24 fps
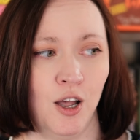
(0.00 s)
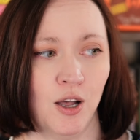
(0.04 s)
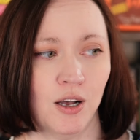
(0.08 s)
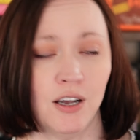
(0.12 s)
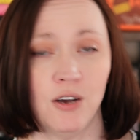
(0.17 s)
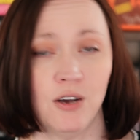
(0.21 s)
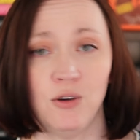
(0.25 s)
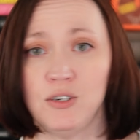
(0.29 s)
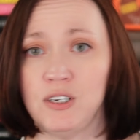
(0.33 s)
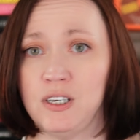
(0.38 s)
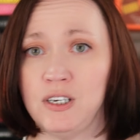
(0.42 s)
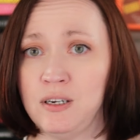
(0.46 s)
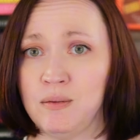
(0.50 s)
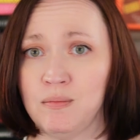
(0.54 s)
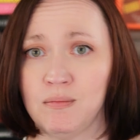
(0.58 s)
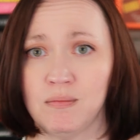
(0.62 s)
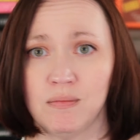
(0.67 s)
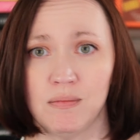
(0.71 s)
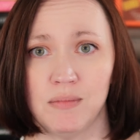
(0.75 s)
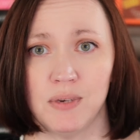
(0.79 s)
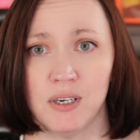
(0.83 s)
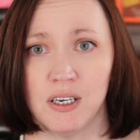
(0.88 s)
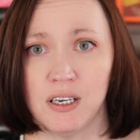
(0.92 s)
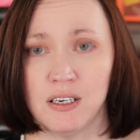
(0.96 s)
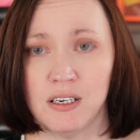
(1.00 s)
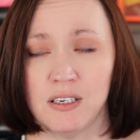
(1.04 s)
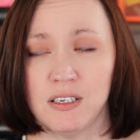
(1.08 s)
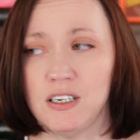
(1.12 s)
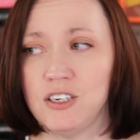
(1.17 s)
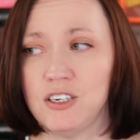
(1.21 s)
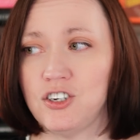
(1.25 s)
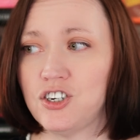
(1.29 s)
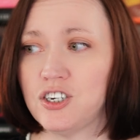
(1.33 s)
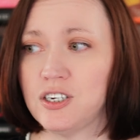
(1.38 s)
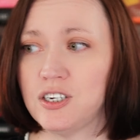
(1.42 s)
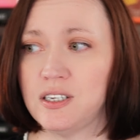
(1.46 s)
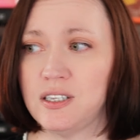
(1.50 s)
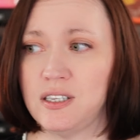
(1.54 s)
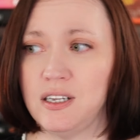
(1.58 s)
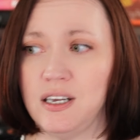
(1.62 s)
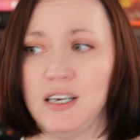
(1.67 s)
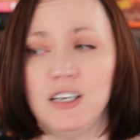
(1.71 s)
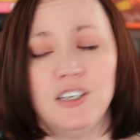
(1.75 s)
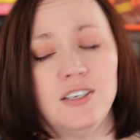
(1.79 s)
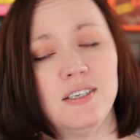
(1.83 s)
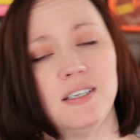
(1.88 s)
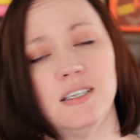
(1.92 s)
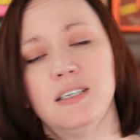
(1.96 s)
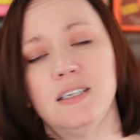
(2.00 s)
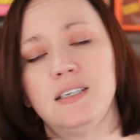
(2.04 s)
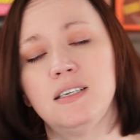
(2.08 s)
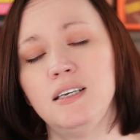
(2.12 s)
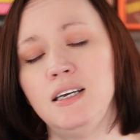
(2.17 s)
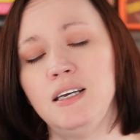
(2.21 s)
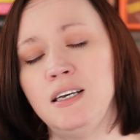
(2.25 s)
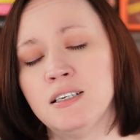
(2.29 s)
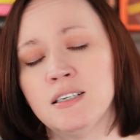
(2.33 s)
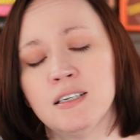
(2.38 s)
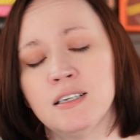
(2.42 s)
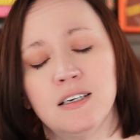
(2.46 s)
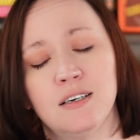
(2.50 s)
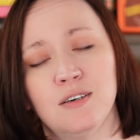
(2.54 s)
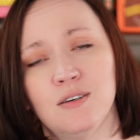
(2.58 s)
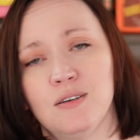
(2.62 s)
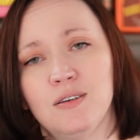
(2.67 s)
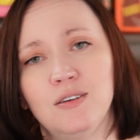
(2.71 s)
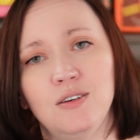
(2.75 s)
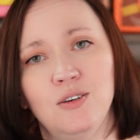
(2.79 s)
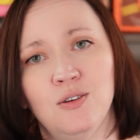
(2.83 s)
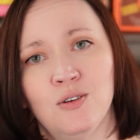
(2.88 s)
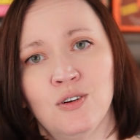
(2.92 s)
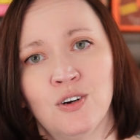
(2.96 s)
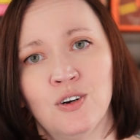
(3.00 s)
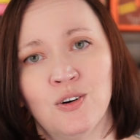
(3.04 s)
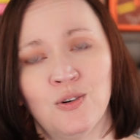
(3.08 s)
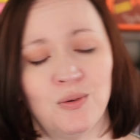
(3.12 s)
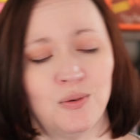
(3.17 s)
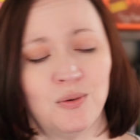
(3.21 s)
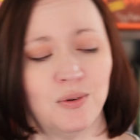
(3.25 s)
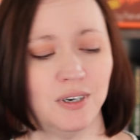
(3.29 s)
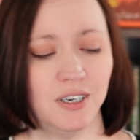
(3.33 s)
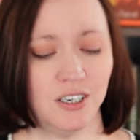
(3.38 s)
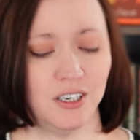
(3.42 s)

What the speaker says: Cozy, because it's the season, you know?